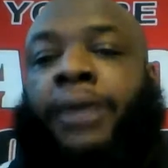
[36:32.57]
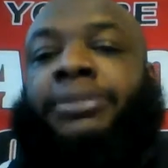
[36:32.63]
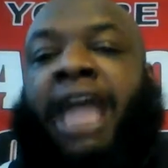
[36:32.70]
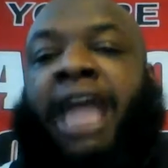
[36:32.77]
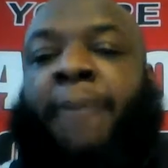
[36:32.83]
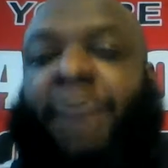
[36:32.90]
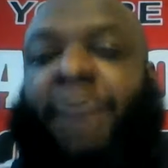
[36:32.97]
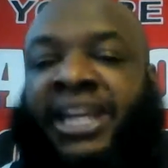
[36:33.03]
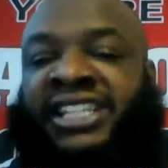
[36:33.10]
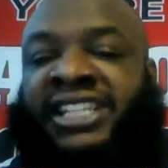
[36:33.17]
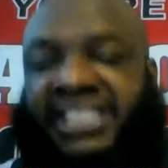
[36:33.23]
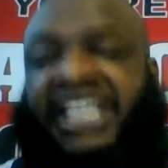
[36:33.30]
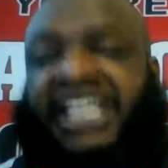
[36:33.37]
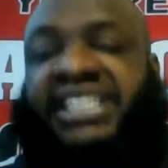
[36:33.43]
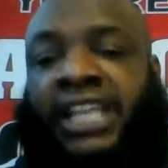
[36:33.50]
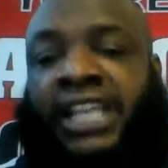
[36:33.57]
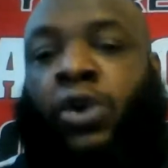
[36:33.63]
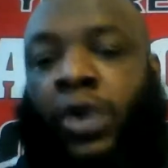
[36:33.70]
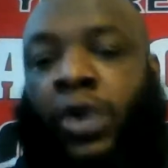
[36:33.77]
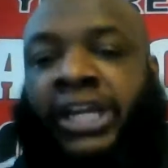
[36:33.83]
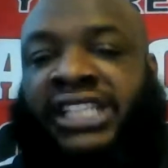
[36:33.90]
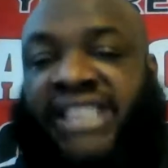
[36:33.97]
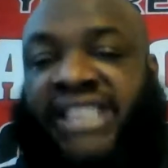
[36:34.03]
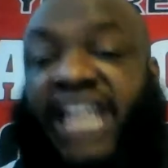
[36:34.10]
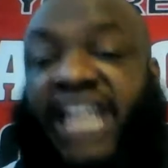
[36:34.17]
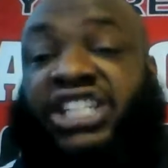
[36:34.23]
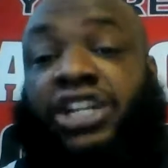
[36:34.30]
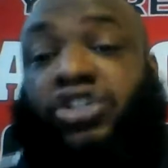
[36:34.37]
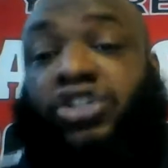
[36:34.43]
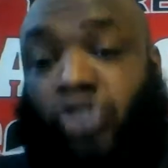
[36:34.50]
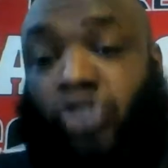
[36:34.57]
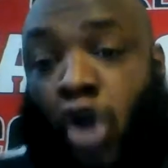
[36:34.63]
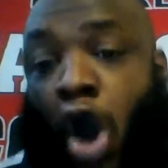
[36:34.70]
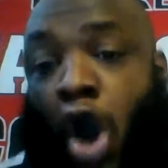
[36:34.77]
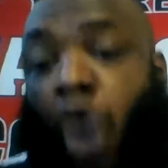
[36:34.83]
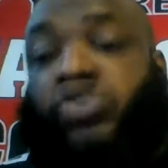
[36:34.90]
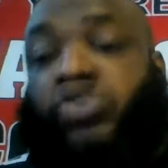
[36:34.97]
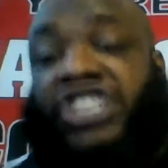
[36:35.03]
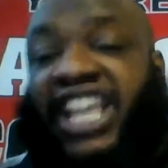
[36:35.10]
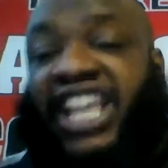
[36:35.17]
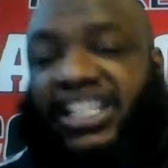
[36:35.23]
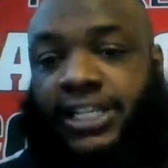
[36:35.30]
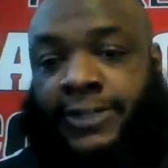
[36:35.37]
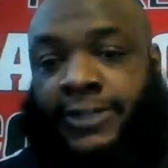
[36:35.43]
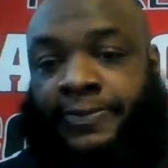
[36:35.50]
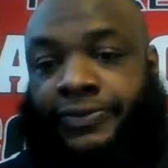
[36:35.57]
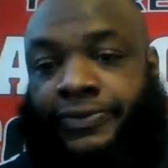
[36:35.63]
been in CT organization this whole season.